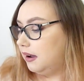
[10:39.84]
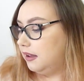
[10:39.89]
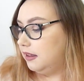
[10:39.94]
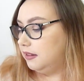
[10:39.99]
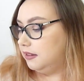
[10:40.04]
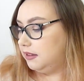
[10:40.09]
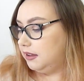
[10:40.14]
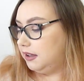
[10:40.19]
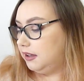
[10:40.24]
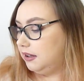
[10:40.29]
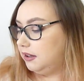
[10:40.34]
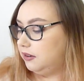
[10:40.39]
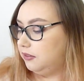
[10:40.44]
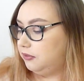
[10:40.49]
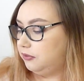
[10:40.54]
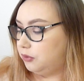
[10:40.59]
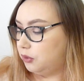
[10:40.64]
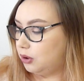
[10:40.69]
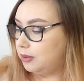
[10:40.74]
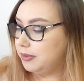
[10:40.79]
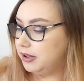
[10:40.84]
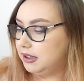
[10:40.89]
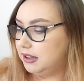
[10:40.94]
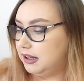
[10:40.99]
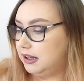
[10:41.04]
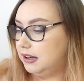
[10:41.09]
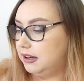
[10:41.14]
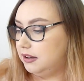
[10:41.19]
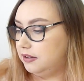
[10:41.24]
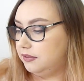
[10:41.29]
The
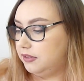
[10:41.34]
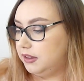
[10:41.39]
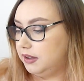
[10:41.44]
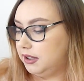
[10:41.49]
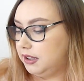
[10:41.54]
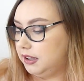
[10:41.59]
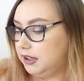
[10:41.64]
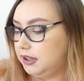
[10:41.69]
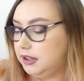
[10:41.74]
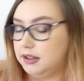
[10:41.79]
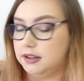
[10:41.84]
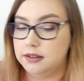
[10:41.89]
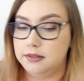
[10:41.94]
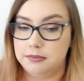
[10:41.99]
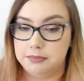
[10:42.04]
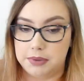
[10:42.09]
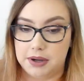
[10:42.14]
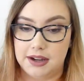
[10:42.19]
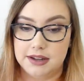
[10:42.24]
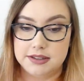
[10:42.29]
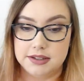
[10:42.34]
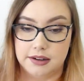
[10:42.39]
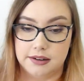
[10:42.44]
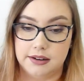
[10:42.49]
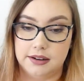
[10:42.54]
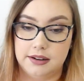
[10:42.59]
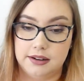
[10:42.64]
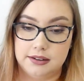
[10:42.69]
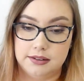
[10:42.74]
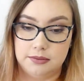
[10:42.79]
formula of the By
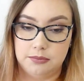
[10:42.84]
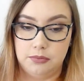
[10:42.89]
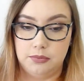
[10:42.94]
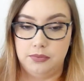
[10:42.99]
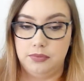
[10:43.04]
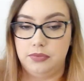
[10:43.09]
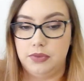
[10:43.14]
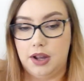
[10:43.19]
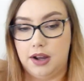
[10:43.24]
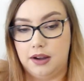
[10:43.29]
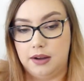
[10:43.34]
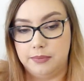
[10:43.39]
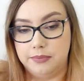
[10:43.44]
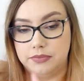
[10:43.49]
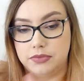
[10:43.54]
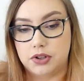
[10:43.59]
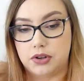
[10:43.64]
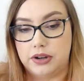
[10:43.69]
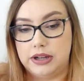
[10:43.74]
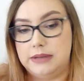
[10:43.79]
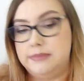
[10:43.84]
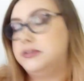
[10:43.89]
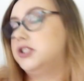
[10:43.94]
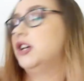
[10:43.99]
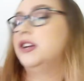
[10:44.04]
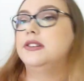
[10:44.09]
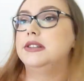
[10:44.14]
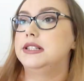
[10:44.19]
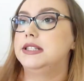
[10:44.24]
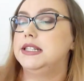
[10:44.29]
Terry cream
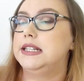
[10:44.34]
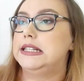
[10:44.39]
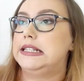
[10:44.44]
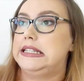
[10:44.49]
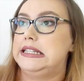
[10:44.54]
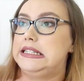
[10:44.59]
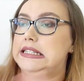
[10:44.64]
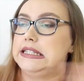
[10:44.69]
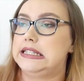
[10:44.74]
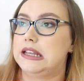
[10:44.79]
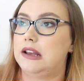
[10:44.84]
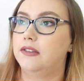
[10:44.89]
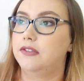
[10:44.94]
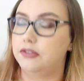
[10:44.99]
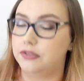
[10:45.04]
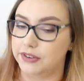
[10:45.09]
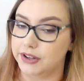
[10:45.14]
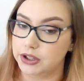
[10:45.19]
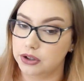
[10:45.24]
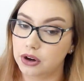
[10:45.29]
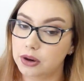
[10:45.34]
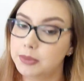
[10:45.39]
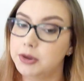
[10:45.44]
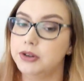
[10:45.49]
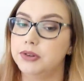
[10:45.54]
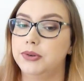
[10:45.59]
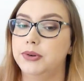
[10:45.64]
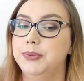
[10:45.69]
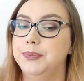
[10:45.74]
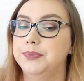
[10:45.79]
shadow sticks is
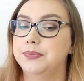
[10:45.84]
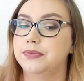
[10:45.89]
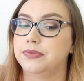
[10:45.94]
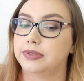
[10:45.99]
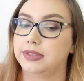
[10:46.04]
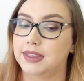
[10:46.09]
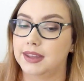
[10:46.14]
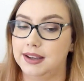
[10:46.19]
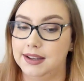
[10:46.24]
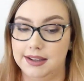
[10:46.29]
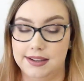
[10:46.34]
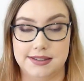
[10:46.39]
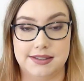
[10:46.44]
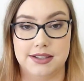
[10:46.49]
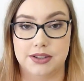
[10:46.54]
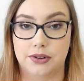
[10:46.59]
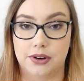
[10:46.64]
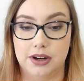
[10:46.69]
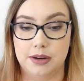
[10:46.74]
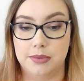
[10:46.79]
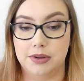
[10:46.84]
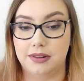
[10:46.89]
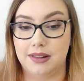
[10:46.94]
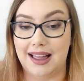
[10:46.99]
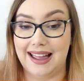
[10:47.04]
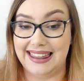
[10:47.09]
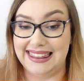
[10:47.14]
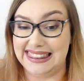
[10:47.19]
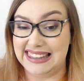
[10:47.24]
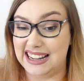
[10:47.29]
phenomenal. It's incredible.
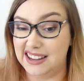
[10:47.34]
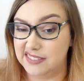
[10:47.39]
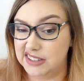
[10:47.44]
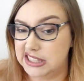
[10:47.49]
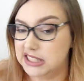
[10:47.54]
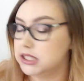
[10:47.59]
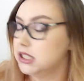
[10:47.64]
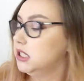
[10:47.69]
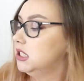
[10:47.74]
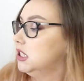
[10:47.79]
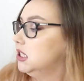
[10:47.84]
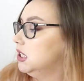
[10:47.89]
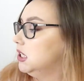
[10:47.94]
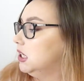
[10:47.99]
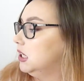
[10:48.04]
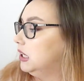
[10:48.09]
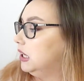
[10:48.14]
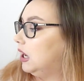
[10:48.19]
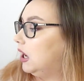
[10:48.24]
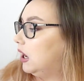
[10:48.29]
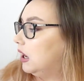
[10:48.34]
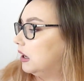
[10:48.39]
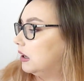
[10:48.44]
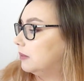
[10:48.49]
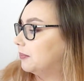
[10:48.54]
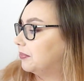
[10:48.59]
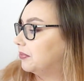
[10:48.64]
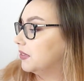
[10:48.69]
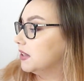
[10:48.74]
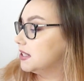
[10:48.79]
I love it.
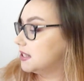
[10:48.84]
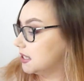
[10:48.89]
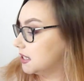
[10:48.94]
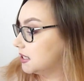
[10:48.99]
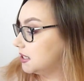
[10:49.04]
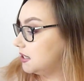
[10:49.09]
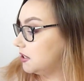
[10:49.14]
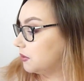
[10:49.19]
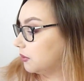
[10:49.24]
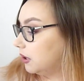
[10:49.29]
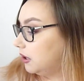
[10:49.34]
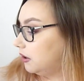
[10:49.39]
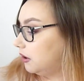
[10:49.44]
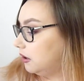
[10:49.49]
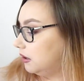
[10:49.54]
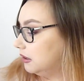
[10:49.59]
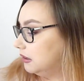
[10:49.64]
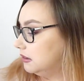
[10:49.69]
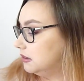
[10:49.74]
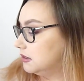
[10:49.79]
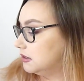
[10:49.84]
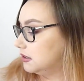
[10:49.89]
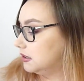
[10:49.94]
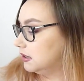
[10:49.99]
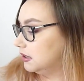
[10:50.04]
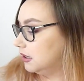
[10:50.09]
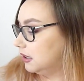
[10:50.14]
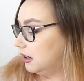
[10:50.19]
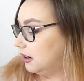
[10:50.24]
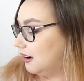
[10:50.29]
$63
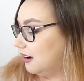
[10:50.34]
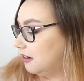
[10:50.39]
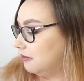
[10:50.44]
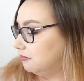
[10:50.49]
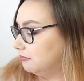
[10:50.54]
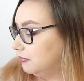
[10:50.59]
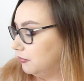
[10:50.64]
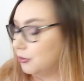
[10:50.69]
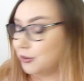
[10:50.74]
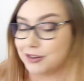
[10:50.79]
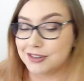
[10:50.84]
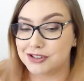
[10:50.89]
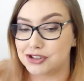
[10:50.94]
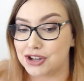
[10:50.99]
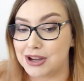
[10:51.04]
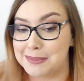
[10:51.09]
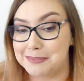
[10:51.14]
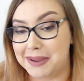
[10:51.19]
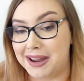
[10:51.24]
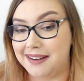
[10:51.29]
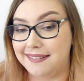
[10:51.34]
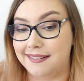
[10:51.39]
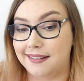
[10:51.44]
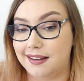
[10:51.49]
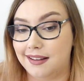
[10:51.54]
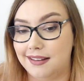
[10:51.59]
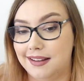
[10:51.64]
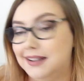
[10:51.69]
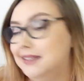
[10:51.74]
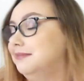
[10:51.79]
for a champagne
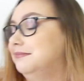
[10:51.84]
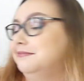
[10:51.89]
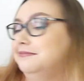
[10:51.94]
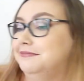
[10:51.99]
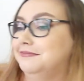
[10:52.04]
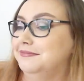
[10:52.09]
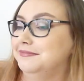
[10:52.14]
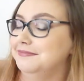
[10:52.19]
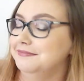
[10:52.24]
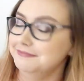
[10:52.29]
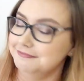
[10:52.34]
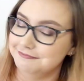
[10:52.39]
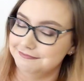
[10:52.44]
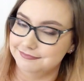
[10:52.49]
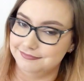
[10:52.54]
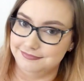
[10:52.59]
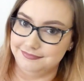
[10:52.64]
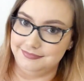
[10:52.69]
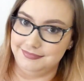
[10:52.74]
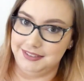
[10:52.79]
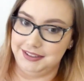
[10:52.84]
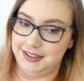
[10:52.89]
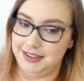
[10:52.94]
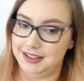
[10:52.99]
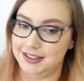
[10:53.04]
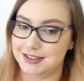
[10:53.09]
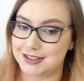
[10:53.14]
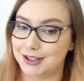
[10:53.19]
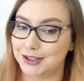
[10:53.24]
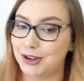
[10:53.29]
colour
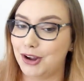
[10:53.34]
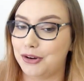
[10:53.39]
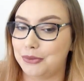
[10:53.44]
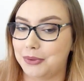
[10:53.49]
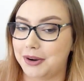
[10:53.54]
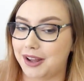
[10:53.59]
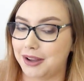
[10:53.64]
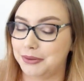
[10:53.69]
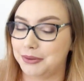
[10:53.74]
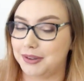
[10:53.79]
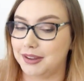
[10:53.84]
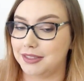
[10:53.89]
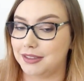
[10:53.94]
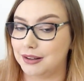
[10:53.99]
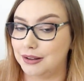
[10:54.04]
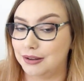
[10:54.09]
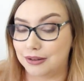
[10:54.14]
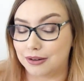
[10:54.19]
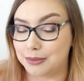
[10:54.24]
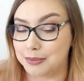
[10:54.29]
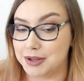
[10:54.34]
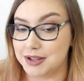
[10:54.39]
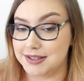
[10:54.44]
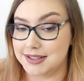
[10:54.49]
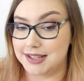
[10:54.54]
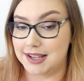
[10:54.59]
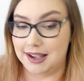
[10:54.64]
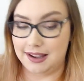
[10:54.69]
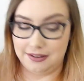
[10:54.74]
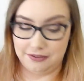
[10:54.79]
is a lot when I can get the Laura
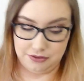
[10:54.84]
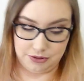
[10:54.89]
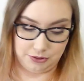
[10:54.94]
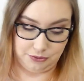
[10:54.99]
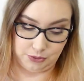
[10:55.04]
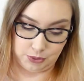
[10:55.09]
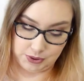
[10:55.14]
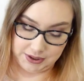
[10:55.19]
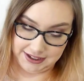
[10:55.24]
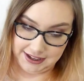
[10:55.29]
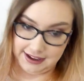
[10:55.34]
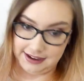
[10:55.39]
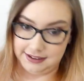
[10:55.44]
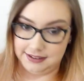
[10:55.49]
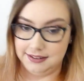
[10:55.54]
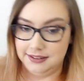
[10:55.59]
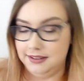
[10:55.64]
Mercier for $48.